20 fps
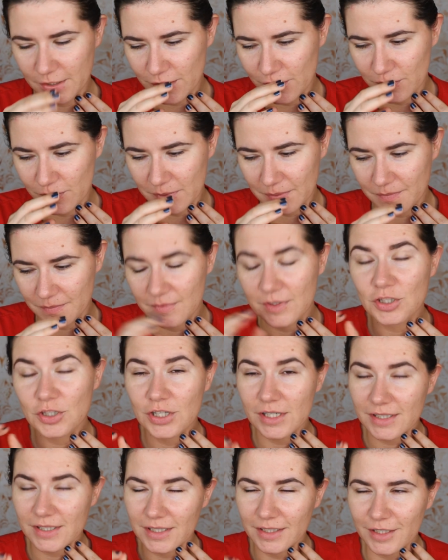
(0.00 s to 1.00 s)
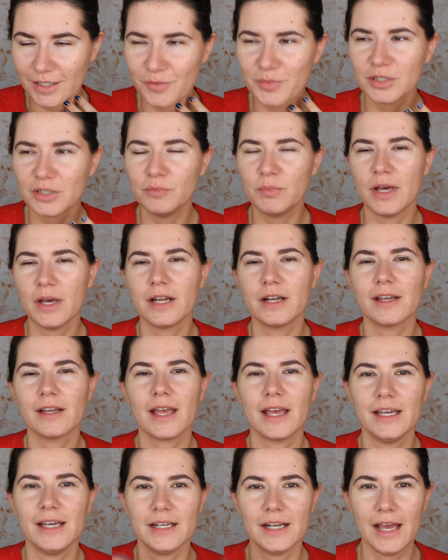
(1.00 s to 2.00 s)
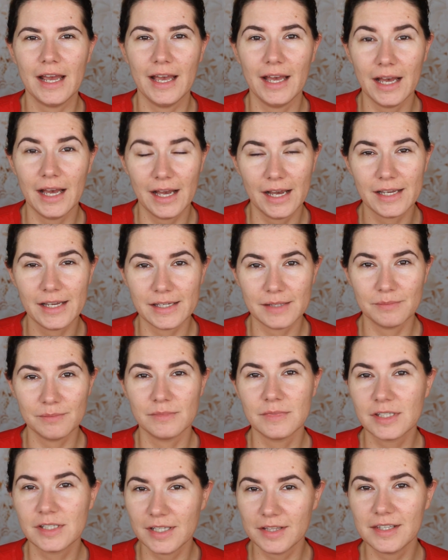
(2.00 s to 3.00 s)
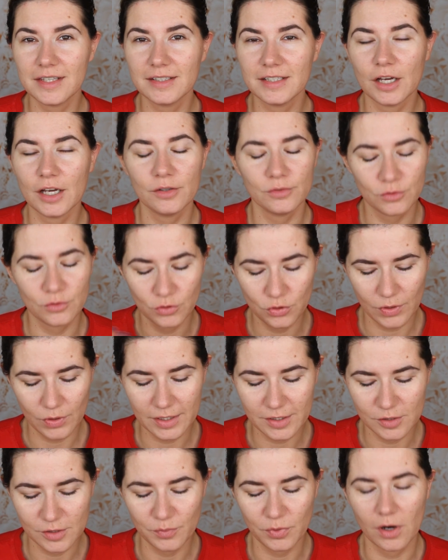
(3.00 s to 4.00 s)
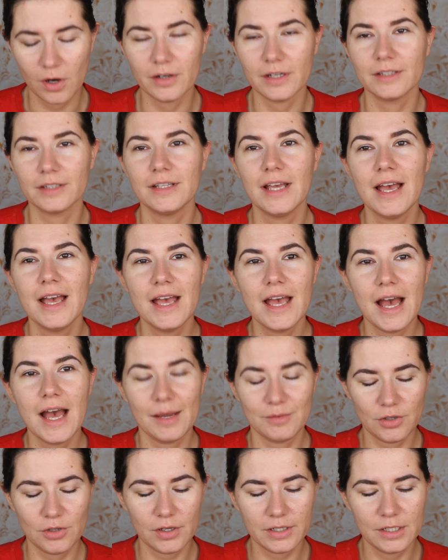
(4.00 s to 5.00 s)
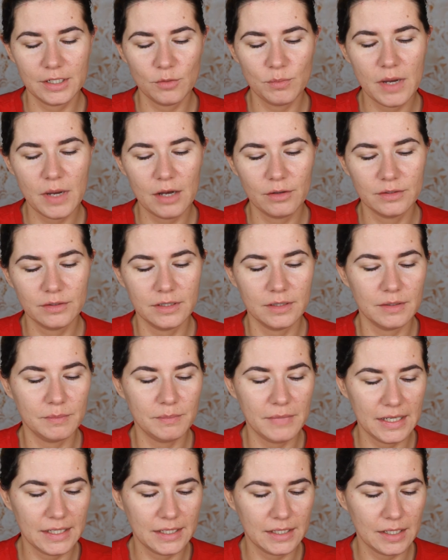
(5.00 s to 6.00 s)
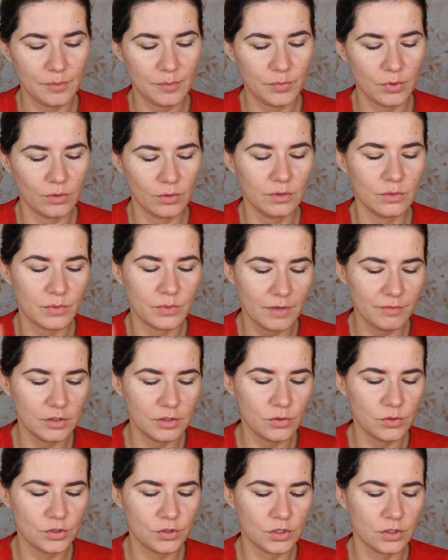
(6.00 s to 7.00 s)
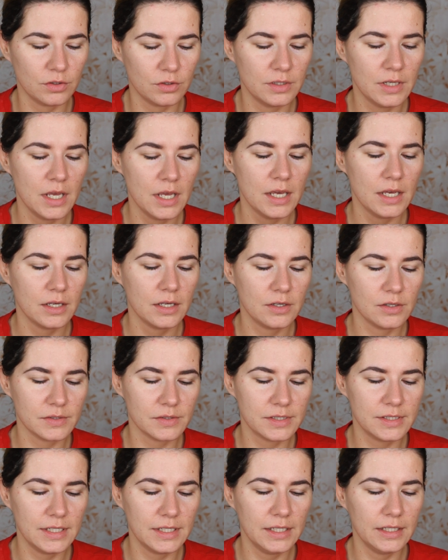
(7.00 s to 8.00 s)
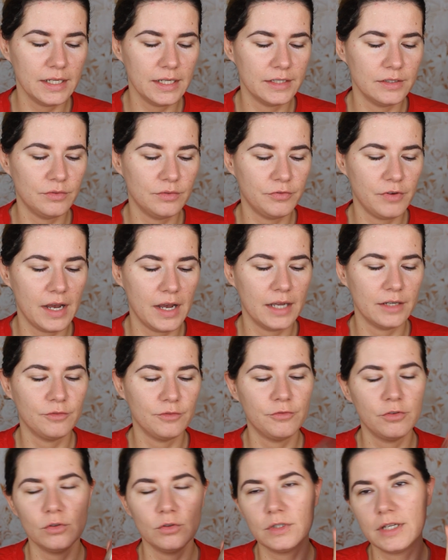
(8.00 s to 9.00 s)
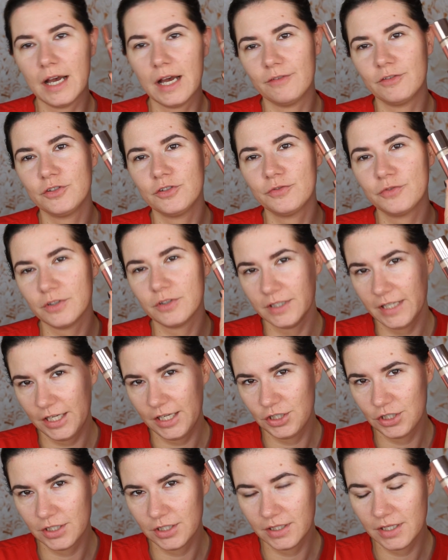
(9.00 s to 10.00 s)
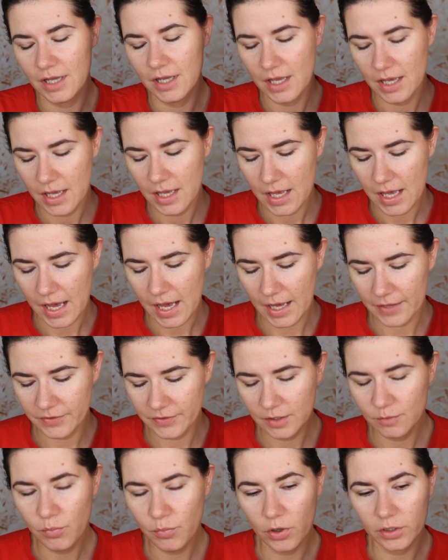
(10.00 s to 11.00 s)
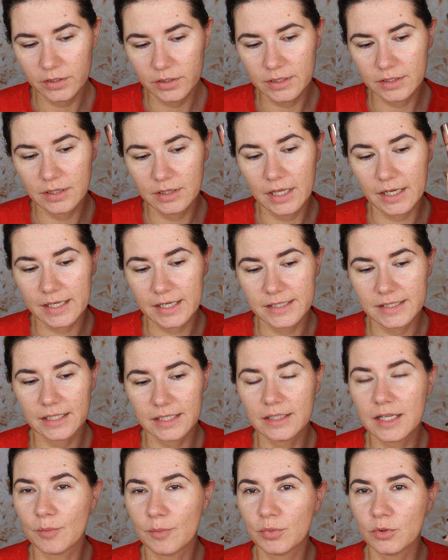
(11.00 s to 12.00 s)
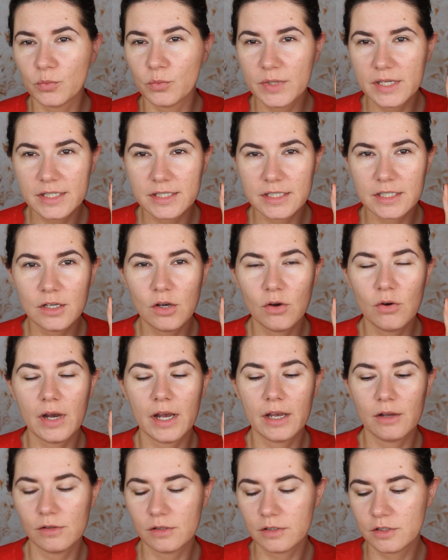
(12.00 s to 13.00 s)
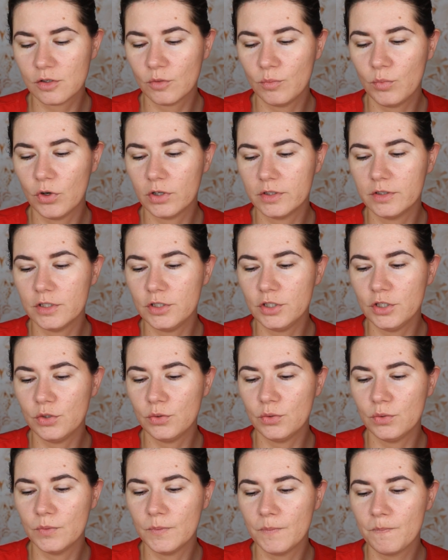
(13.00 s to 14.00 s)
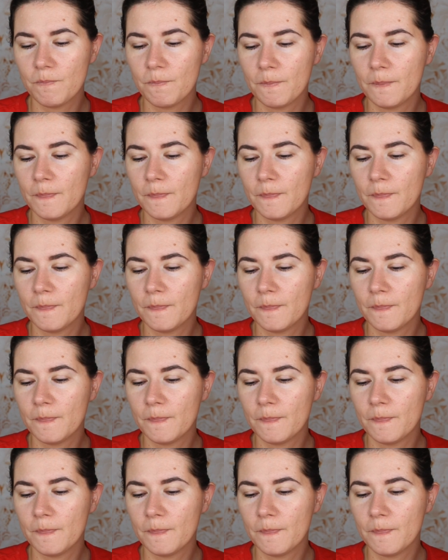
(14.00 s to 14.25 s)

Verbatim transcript: excuse me, just a little bit better and I'm sitting down to try this product. I'm talking about the Makeup All Revolution Conceal and Define Full Coverage Foundation. I did bought it, like I said, a couple of weeks ago. I also bought the new,